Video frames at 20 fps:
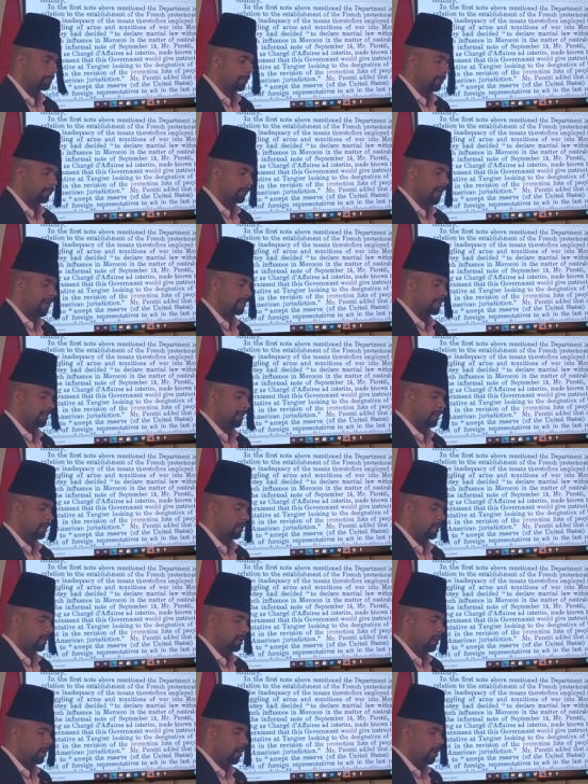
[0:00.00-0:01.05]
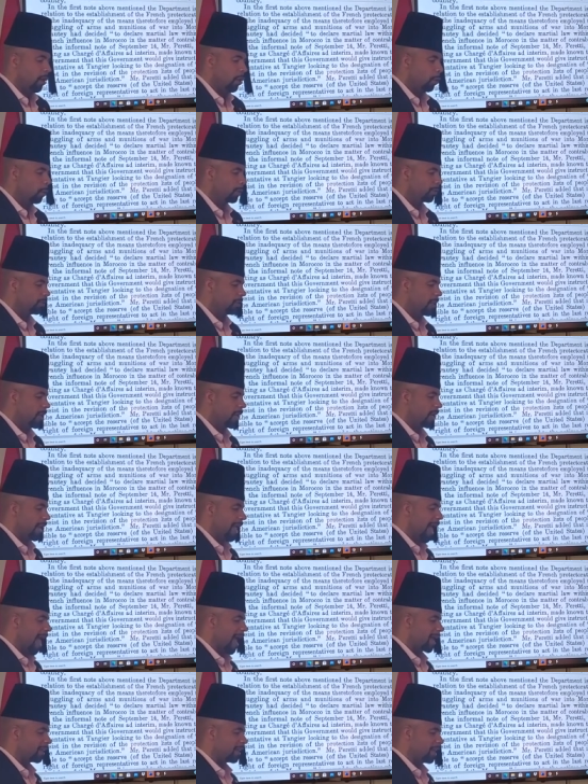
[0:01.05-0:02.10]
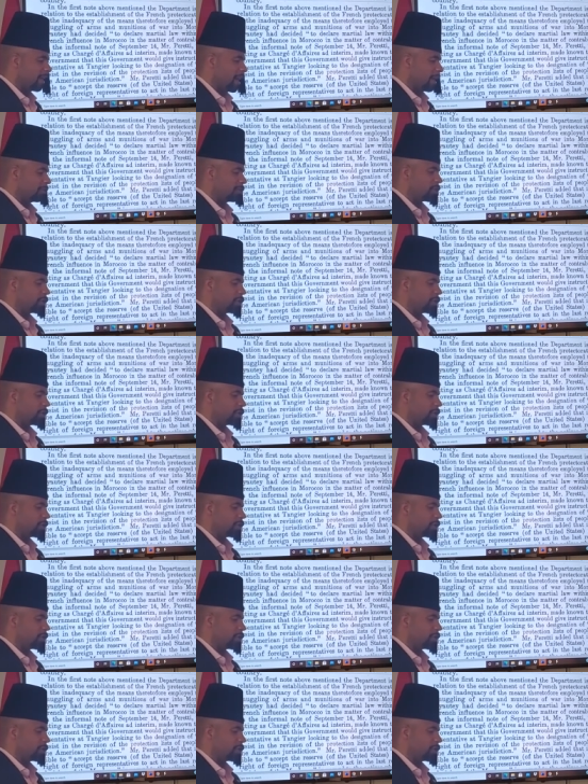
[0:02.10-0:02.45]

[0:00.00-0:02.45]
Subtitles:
Protectorate, who was then acting as